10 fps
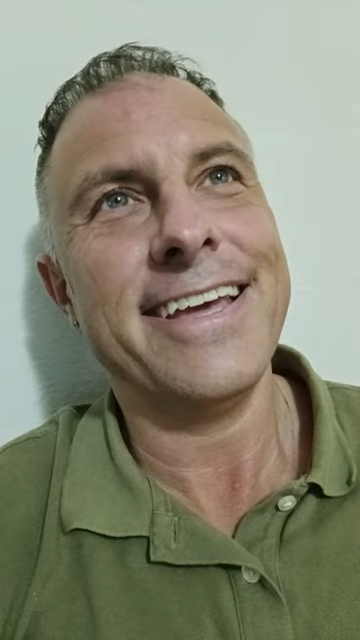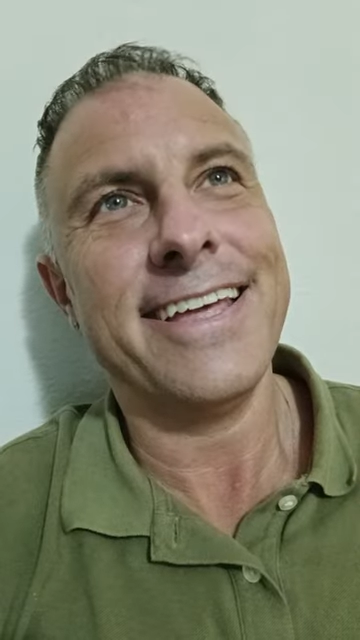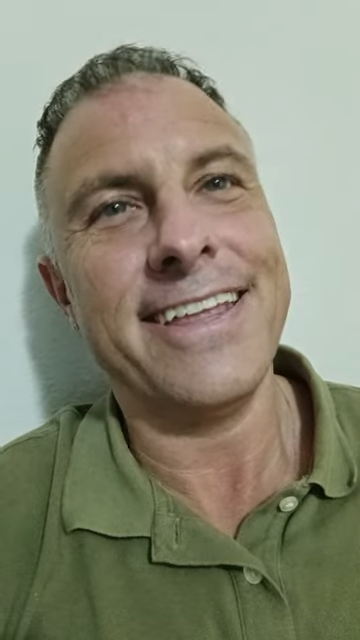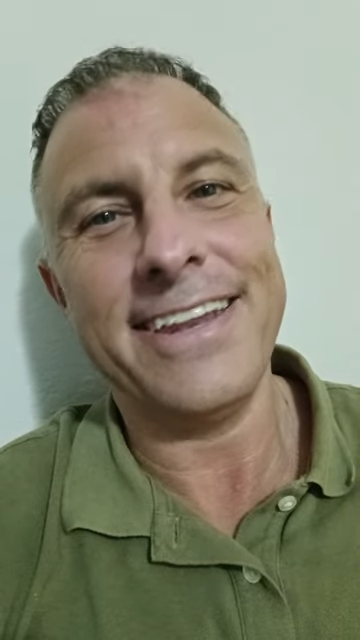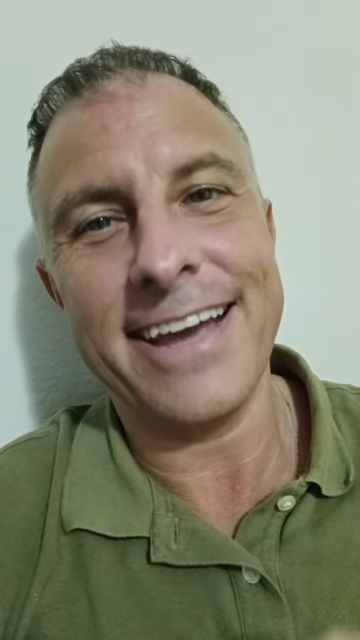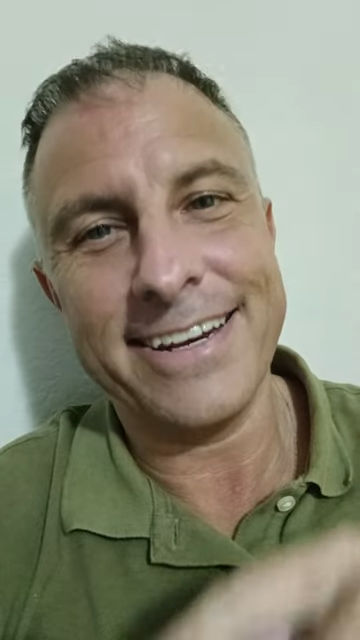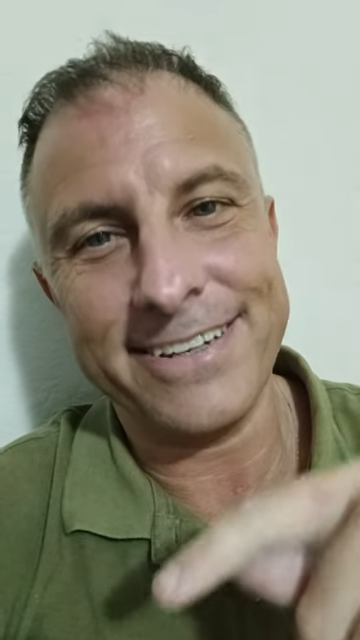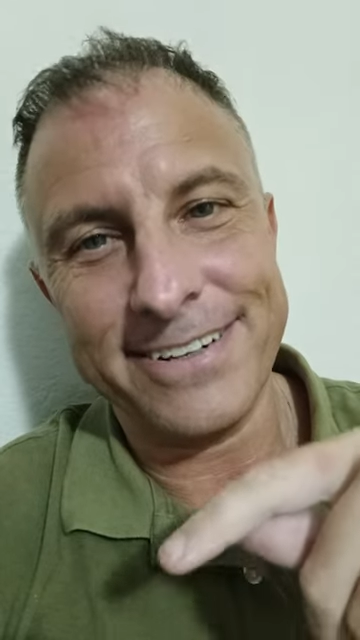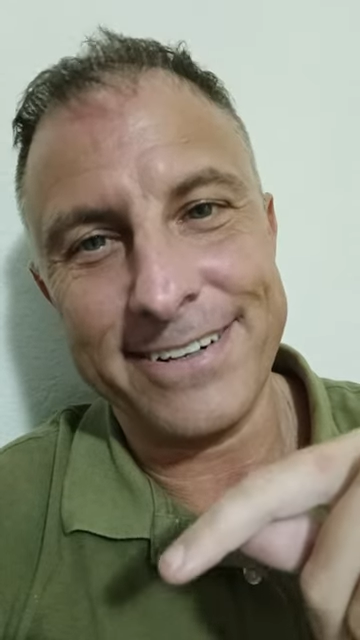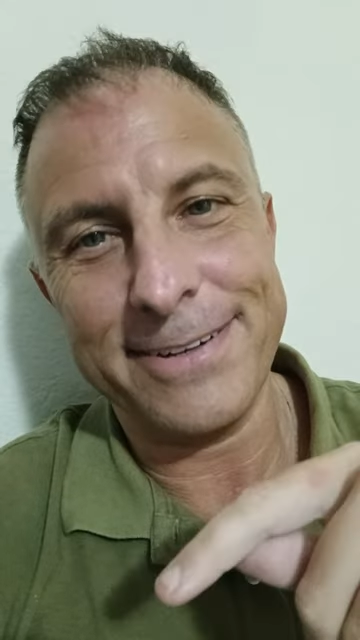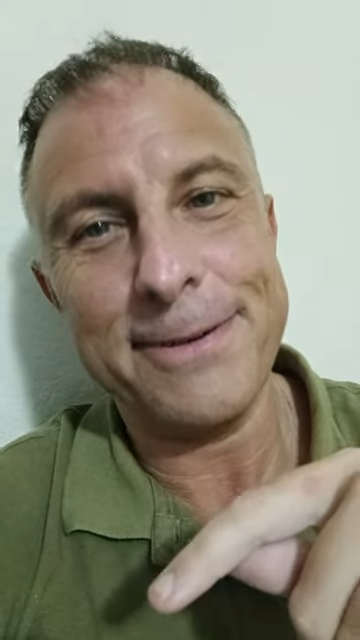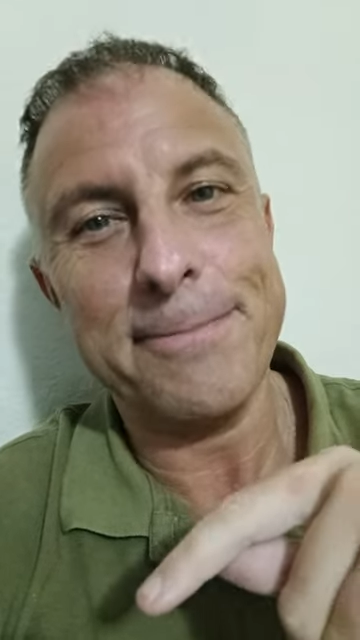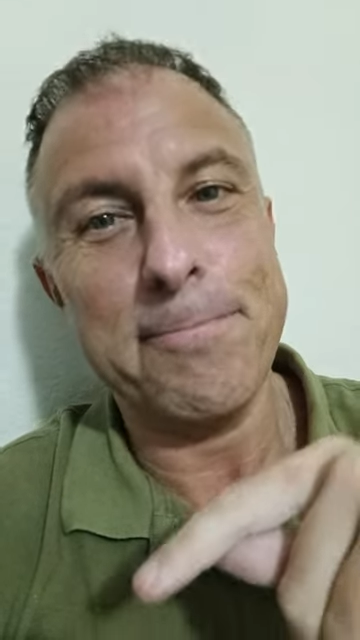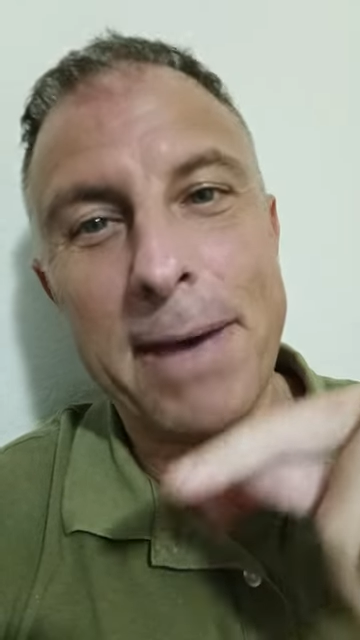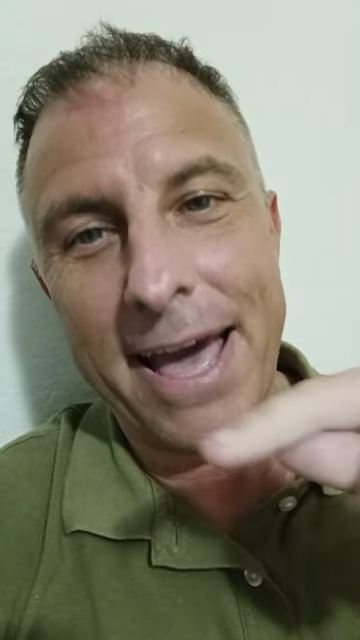And you got your
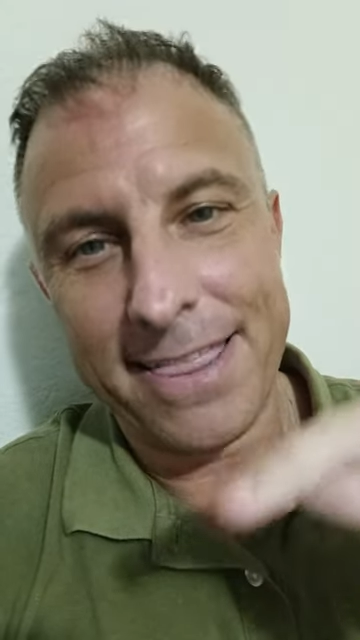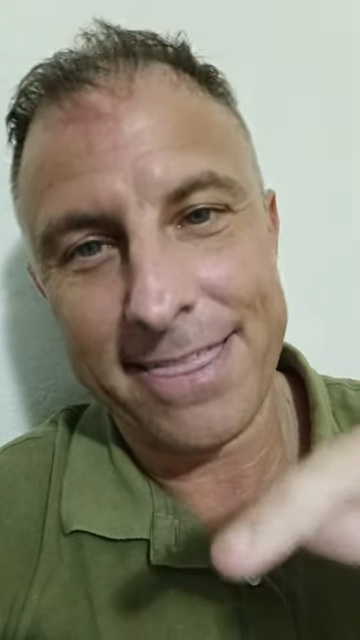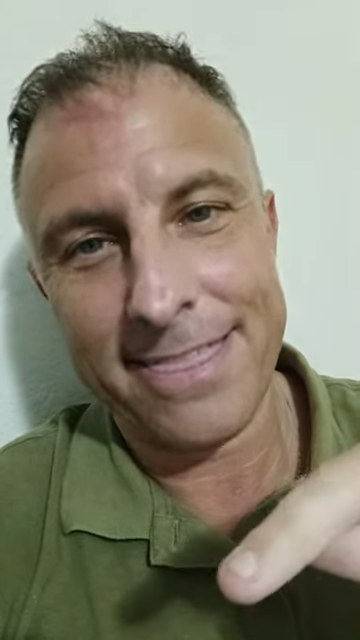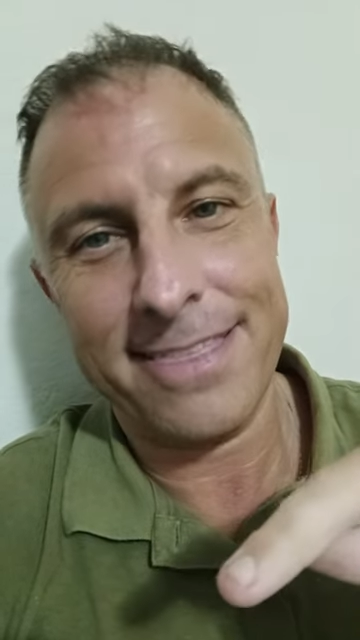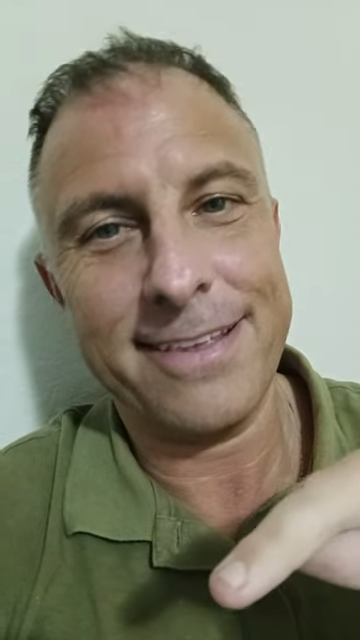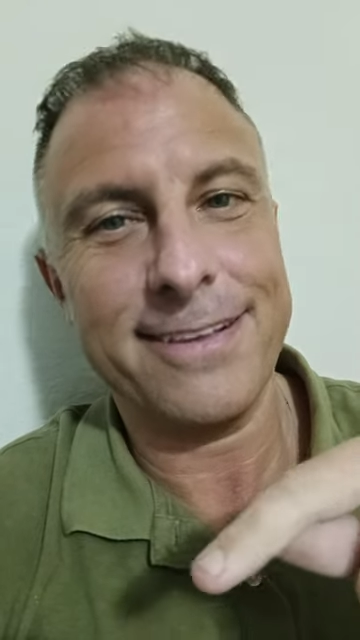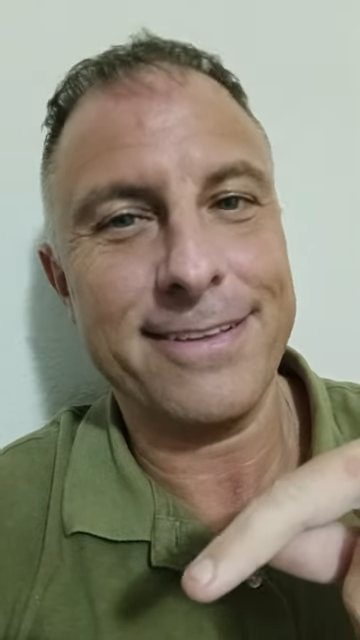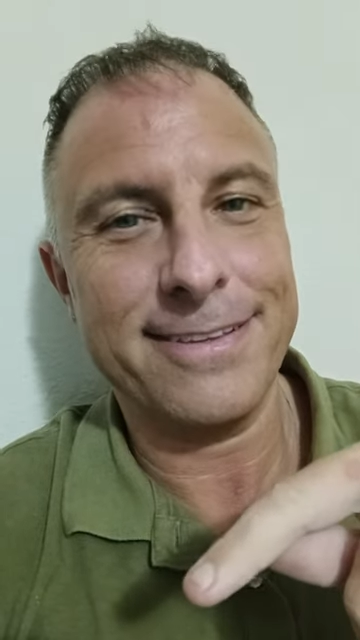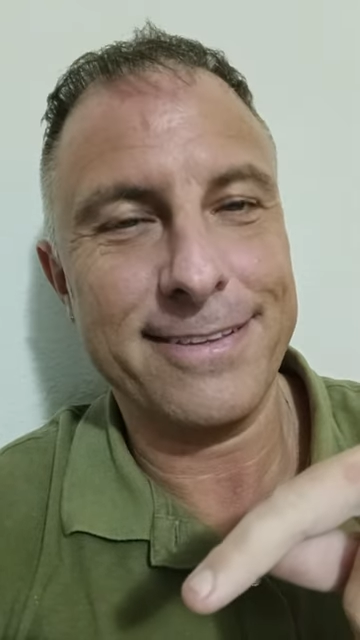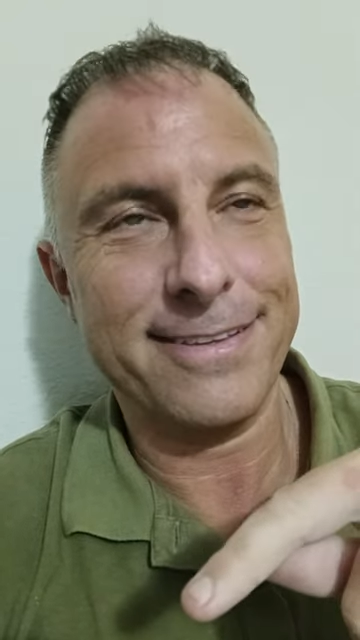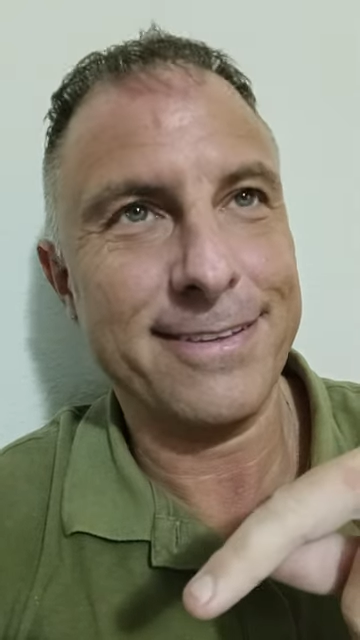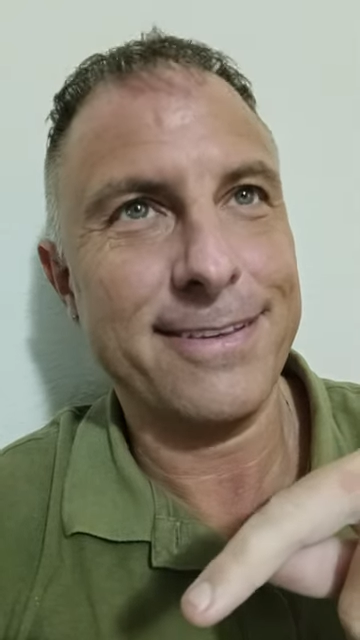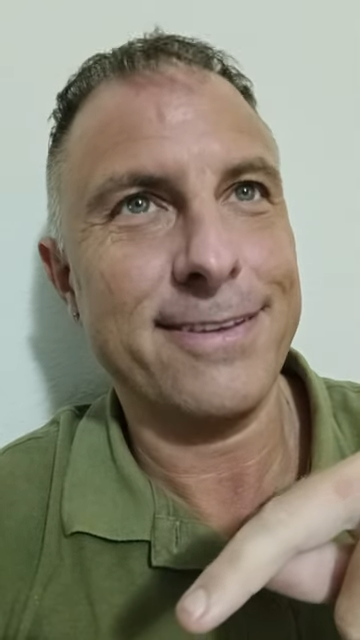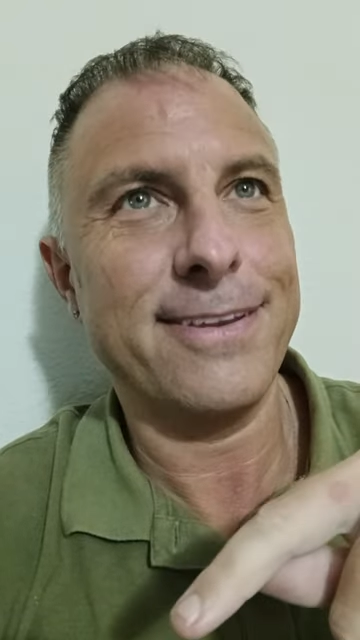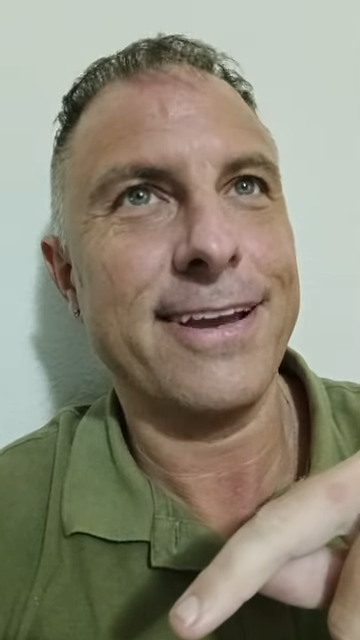meth.
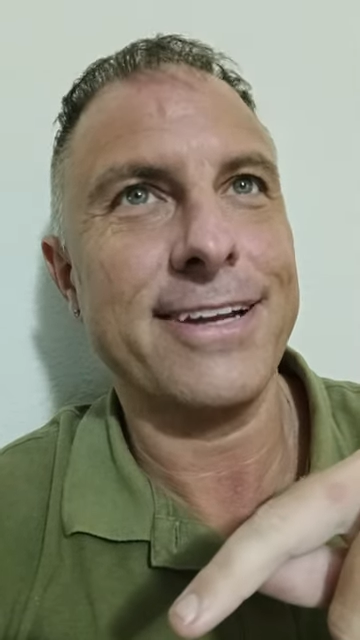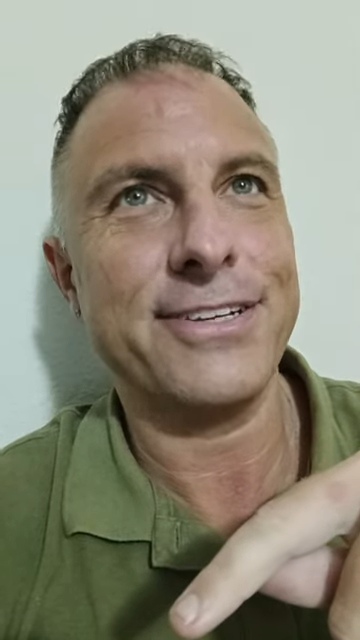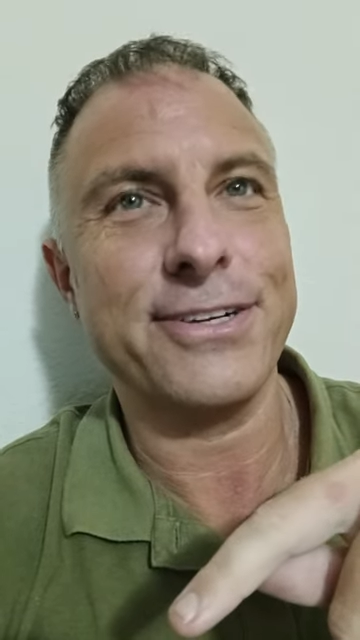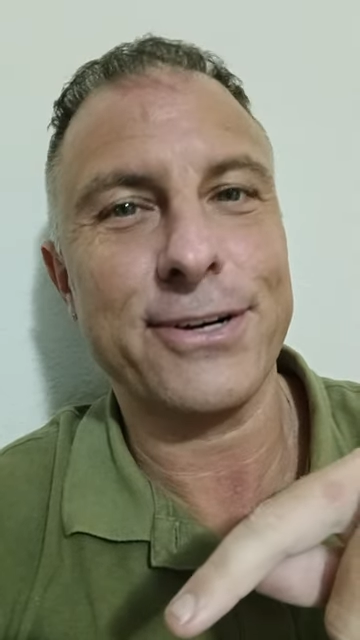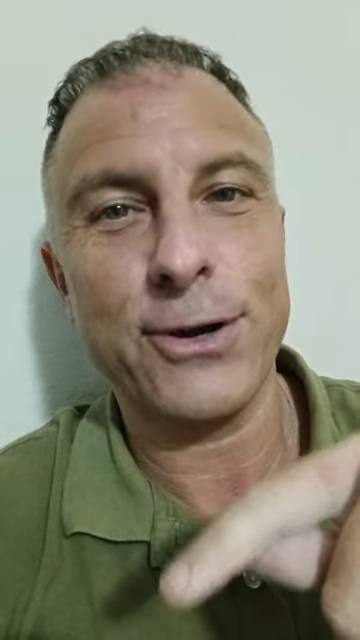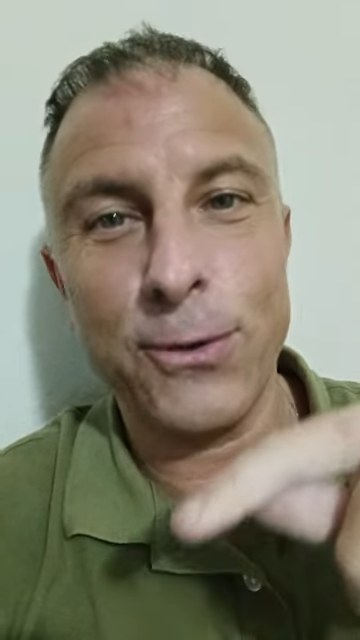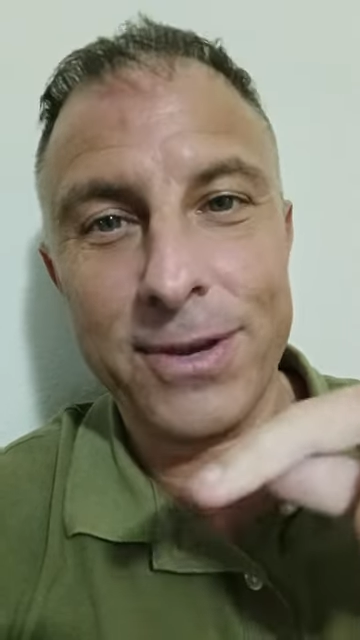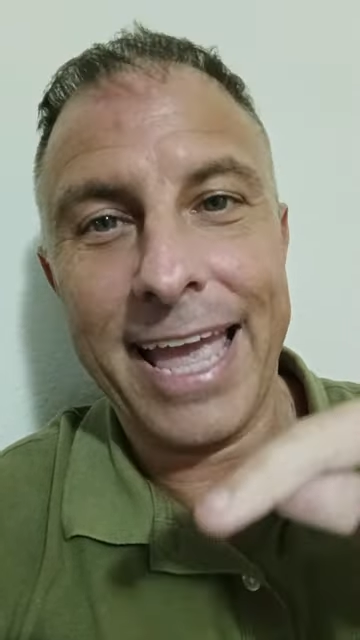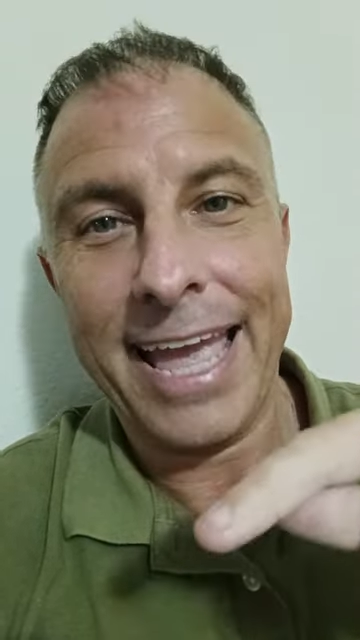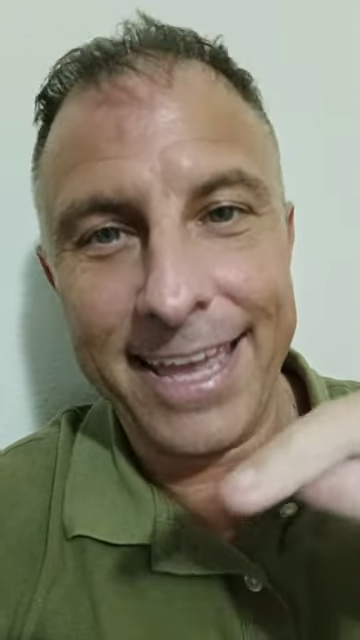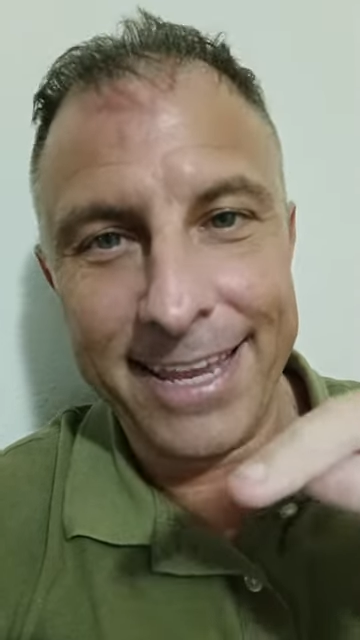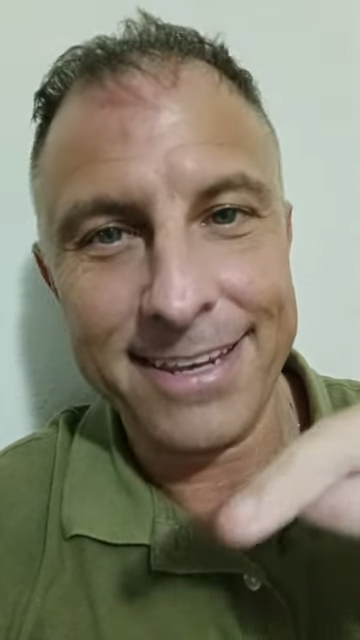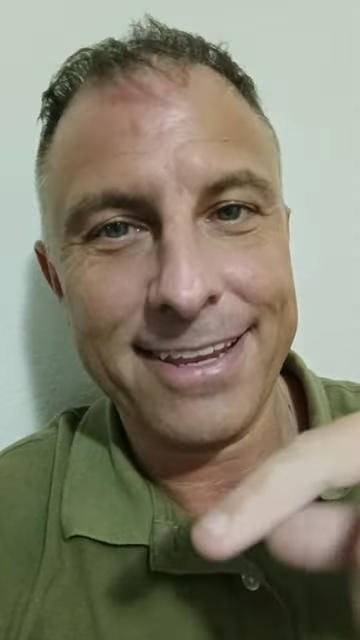You got your cocaine.